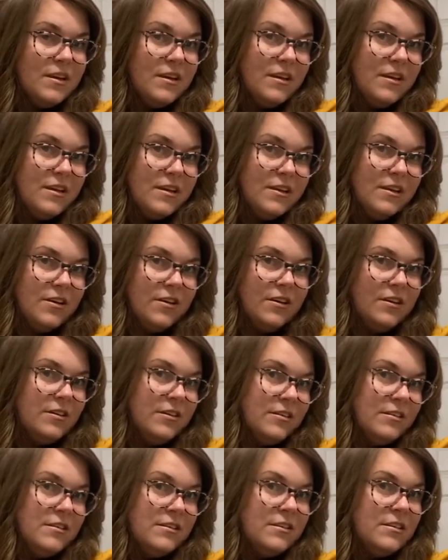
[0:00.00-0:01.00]
Y'all.
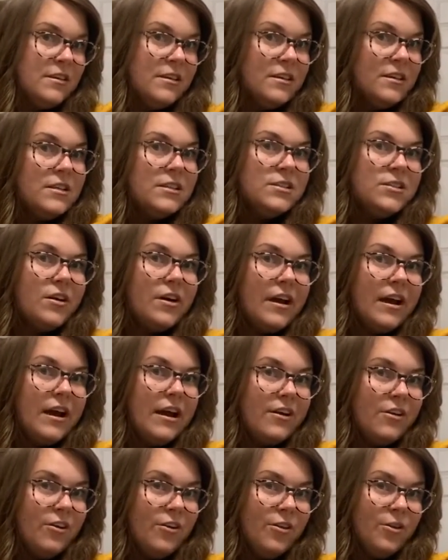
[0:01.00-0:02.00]
So I had
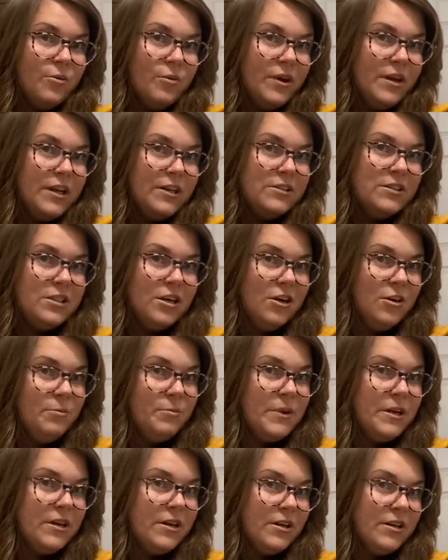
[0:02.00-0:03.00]
all the windows open
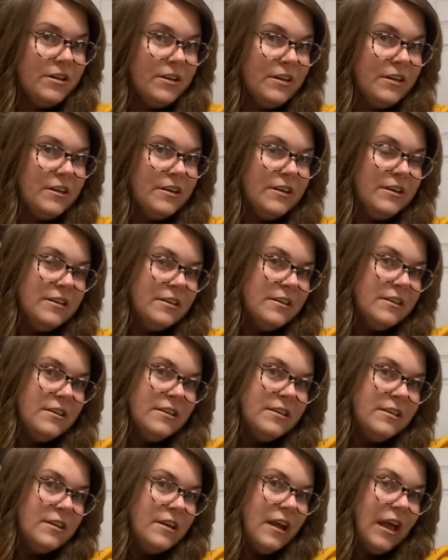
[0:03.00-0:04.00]
earlier
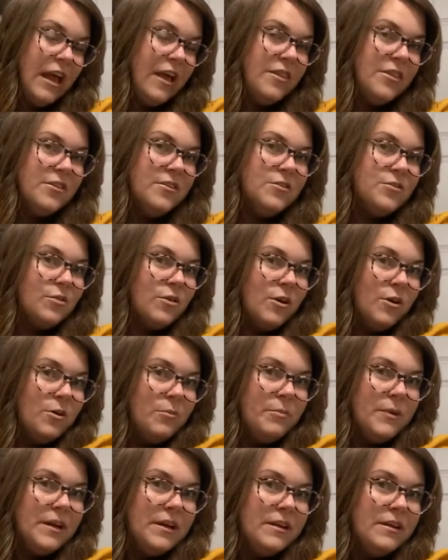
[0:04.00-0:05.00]
and the door
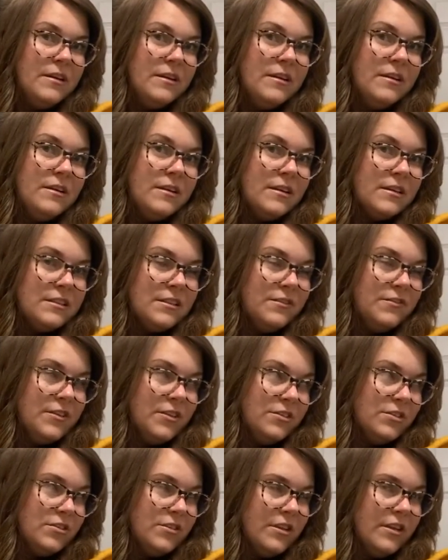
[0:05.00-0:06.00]
open because it
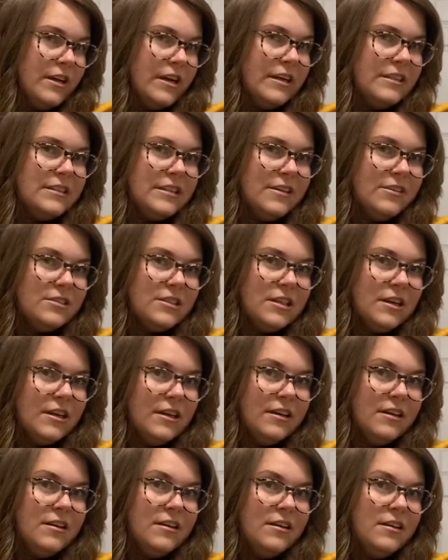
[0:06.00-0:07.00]
feels really nice outside.
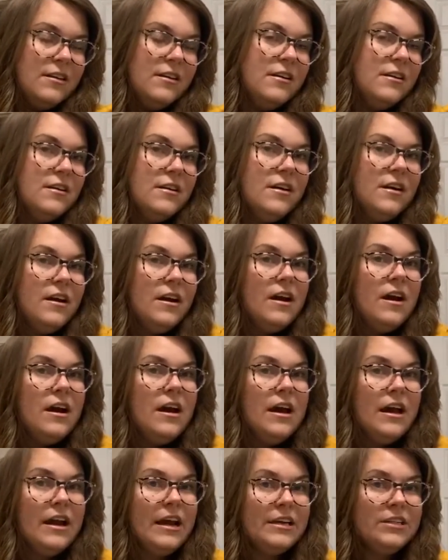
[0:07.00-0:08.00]

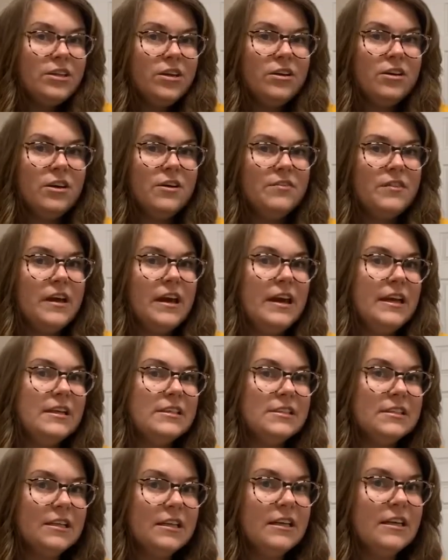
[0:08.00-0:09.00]
And I turned off the
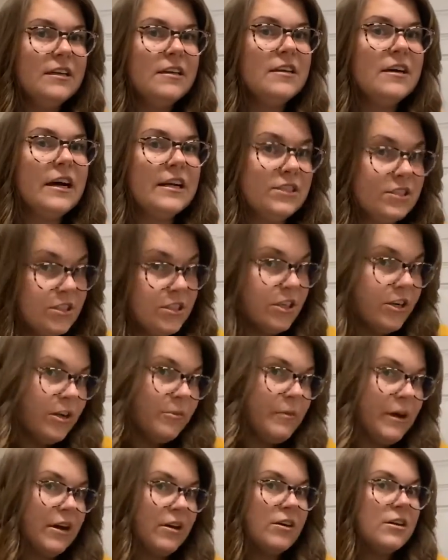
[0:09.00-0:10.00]
AC. I just turned it
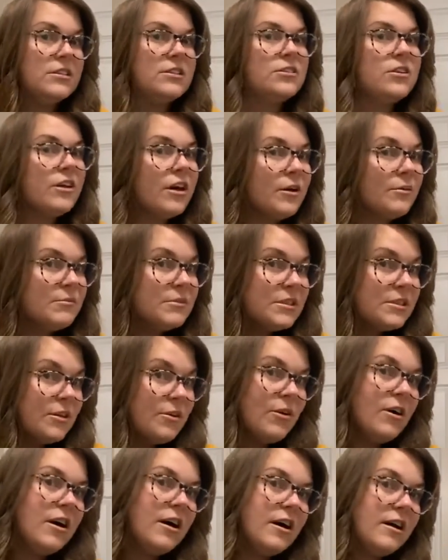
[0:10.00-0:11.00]
back on, so now I'm so
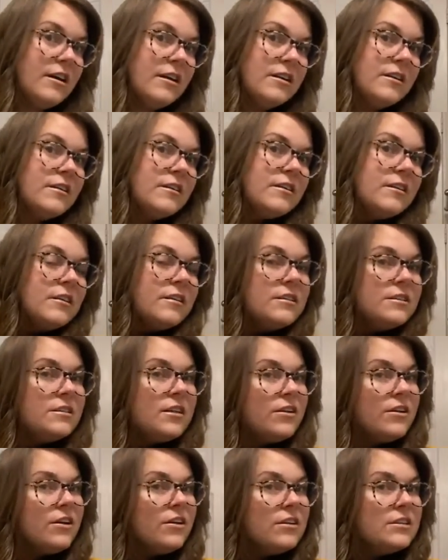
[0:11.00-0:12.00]
hot. So
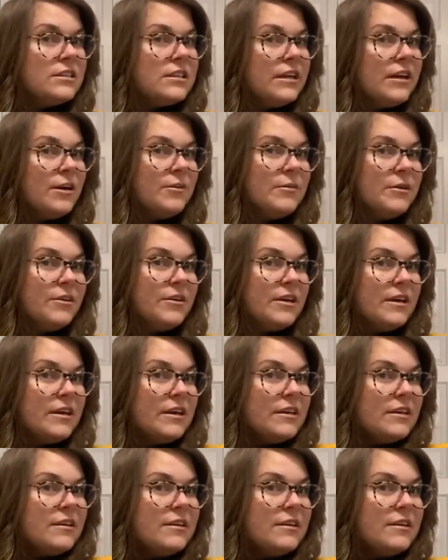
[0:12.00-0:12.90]
y'all see how I'm doing it?